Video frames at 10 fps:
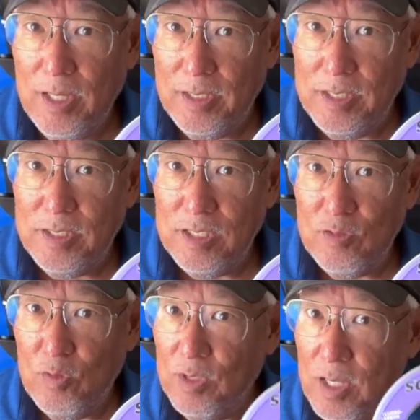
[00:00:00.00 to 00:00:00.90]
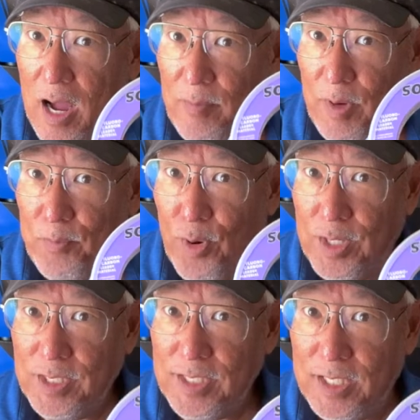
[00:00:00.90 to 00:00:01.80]
This is a
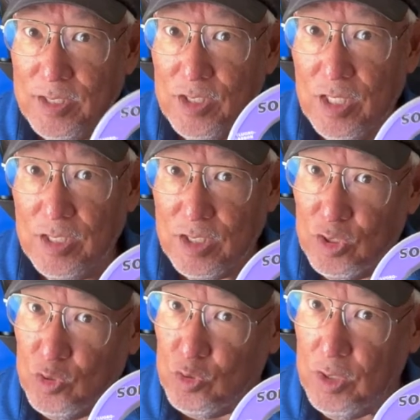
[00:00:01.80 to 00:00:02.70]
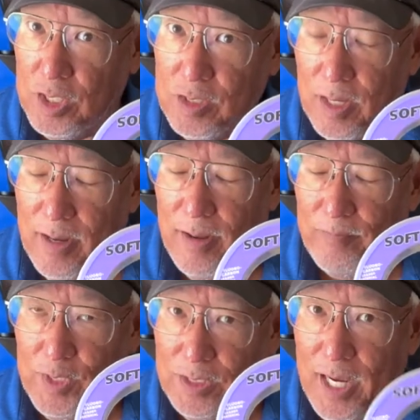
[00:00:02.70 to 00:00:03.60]
product that
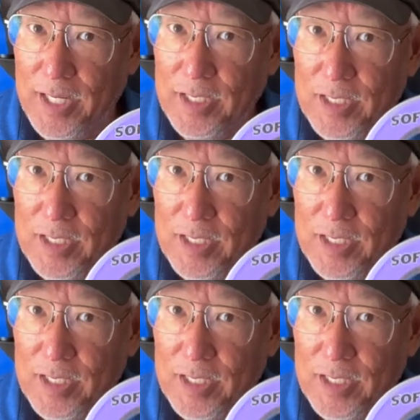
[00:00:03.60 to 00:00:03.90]
the line